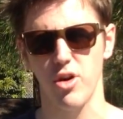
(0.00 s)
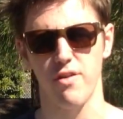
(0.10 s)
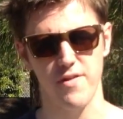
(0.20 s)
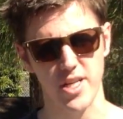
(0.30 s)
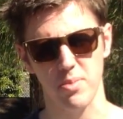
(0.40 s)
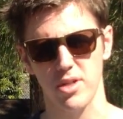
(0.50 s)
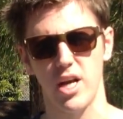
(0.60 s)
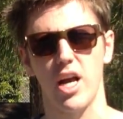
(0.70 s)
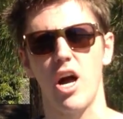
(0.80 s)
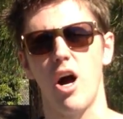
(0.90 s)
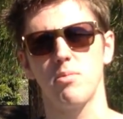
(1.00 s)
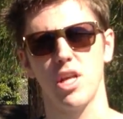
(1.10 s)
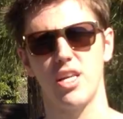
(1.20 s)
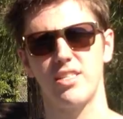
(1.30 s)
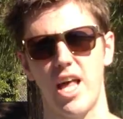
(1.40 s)
Go to
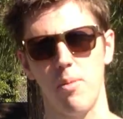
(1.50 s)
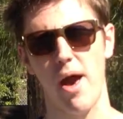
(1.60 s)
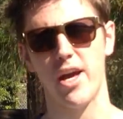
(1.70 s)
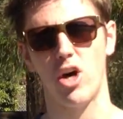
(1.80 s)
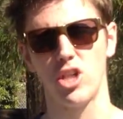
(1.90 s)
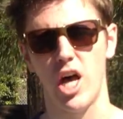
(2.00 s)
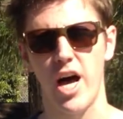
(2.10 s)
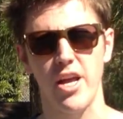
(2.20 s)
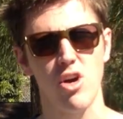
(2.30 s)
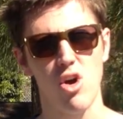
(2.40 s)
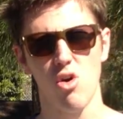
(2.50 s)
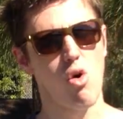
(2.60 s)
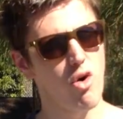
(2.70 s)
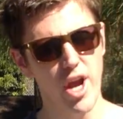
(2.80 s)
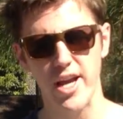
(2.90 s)
facebook.com/SaddlebackOnline
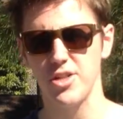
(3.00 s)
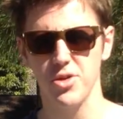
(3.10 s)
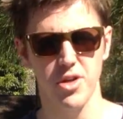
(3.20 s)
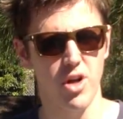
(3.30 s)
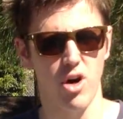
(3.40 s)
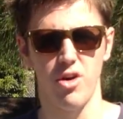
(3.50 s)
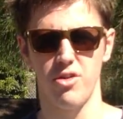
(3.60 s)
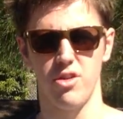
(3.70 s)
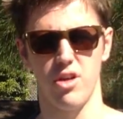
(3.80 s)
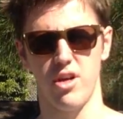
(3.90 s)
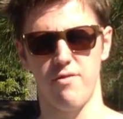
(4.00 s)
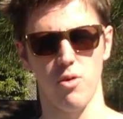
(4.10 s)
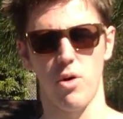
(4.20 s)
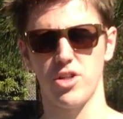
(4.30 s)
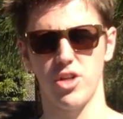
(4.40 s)
or answer it on, if
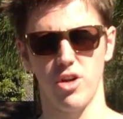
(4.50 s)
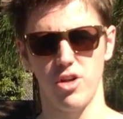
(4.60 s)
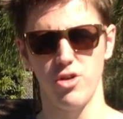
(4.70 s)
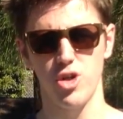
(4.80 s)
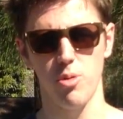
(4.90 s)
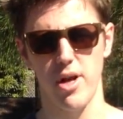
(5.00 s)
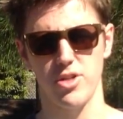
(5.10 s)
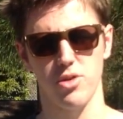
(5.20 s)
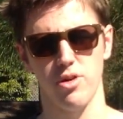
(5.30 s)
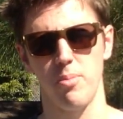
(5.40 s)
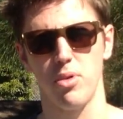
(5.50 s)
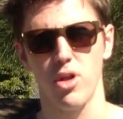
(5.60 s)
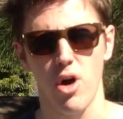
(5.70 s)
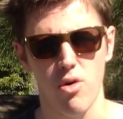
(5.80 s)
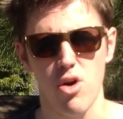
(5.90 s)
you're watching on YouTube, answer it right
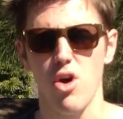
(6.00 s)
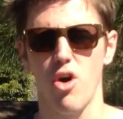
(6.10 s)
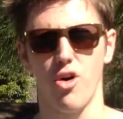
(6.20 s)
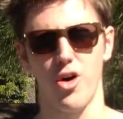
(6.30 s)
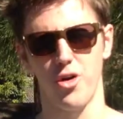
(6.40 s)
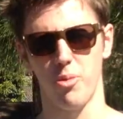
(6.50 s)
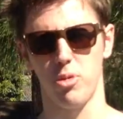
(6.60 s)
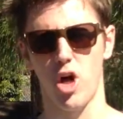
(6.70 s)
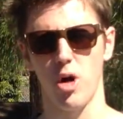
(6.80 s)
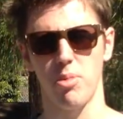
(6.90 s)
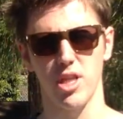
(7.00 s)
below or on our blog.